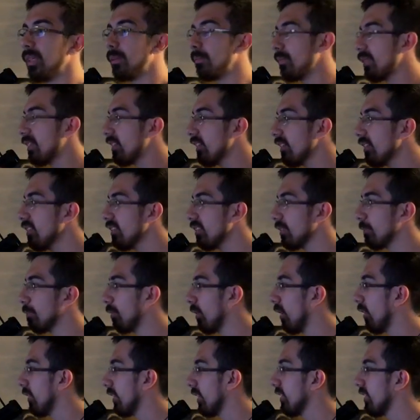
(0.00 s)
But this is the
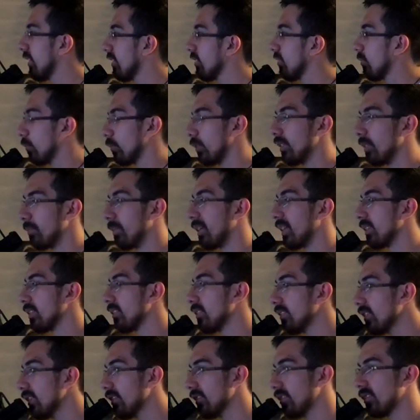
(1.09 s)
part that doesn't really make
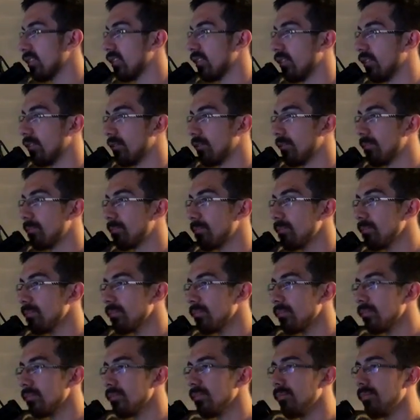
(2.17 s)
sense, though.
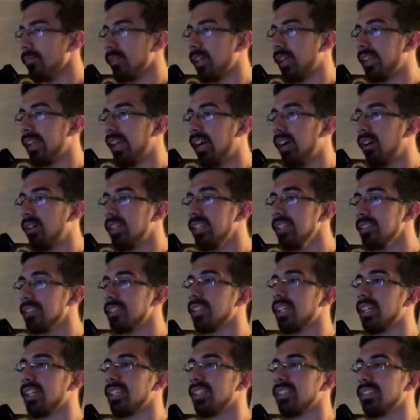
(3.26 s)
Now he's
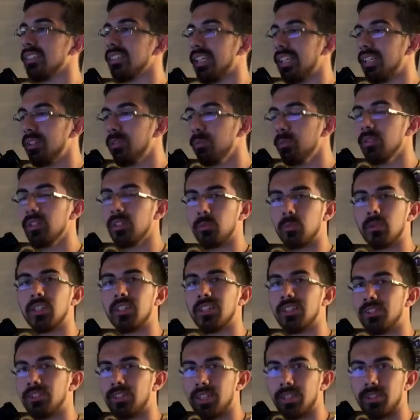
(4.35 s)
saying that he really
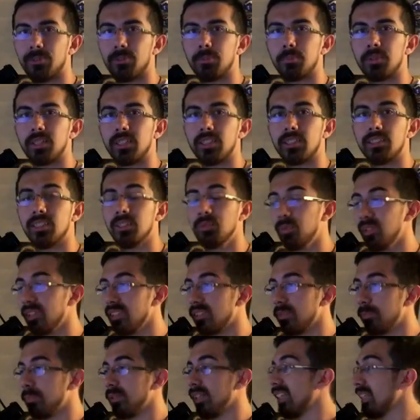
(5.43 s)
wanted to transfer because he wants
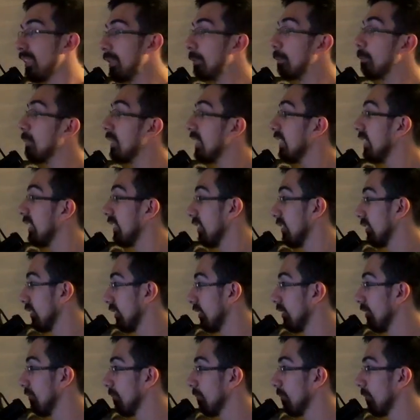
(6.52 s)
to play immediately,
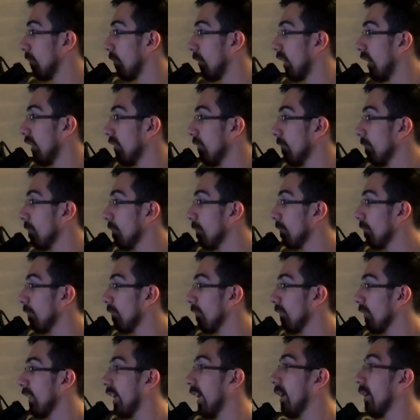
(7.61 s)
right?
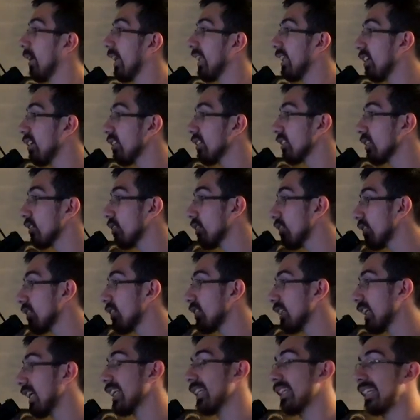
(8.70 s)
And, and there's a good
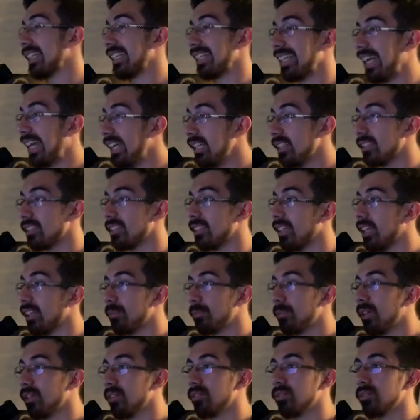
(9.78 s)
shot that hey, Seth
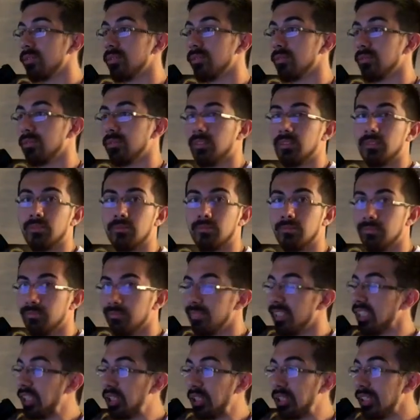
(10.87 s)
Russell,
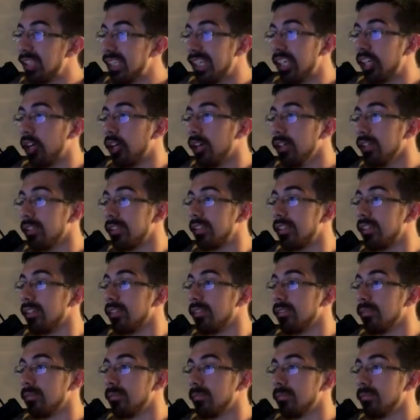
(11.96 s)
he could get hurt again.
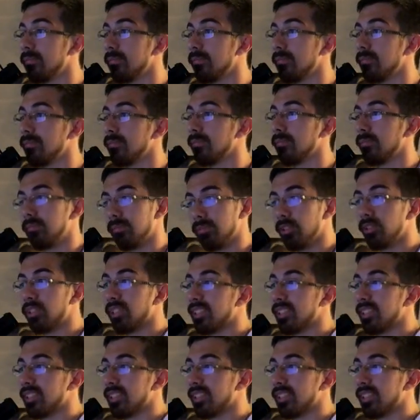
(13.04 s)
You